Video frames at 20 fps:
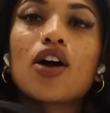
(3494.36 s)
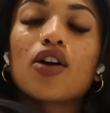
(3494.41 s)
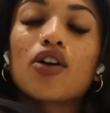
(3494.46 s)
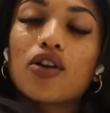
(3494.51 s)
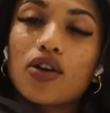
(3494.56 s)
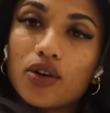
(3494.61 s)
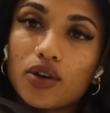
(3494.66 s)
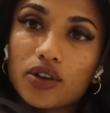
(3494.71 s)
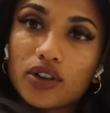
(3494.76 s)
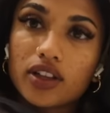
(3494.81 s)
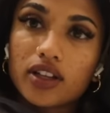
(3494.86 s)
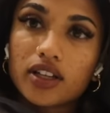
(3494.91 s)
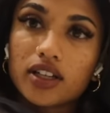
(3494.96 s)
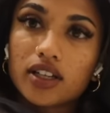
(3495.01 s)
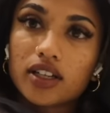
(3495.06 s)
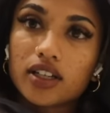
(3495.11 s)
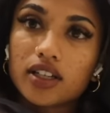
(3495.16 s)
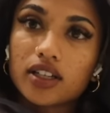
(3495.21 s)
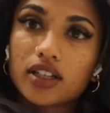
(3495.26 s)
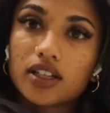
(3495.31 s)
go to
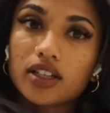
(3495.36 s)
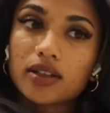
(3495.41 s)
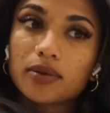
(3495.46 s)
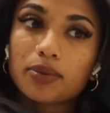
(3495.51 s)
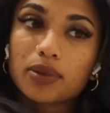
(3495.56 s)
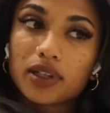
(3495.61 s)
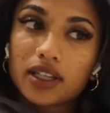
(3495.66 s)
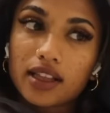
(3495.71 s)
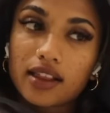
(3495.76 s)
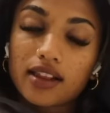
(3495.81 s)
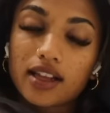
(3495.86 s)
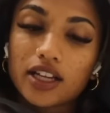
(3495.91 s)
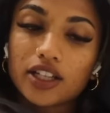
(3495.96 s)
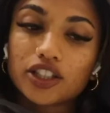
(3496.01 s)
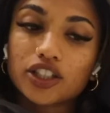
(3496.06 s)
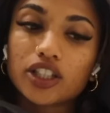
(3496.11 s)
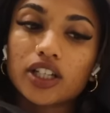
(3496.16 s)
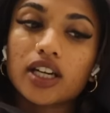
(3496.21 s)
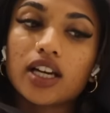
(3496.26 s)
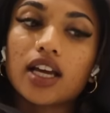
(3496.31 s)
the police
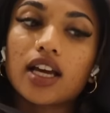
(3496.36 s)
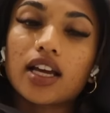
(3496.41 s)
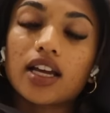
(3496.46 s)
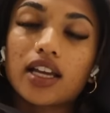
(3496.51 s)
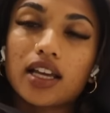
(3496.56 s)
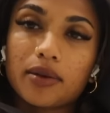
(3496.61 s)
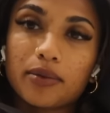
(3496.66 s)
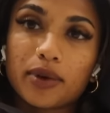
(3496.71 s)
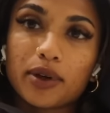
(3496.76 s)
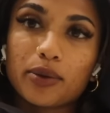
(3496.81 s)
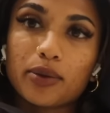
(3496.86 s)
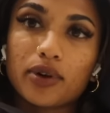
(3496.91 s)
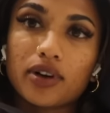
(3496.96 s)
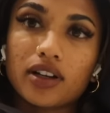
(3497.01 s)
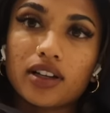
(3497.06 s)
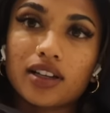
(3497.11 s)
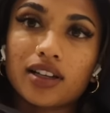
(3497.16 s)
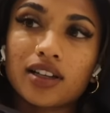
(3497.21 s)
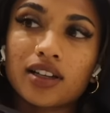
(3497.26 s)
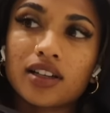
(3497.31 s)
station, get my
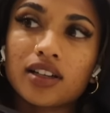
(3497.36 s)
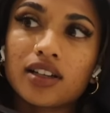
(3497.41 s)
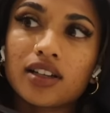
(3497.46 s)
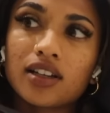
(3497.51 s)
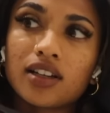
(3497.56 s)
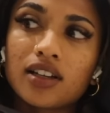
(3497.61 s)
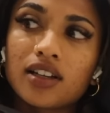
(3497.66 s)
wallet.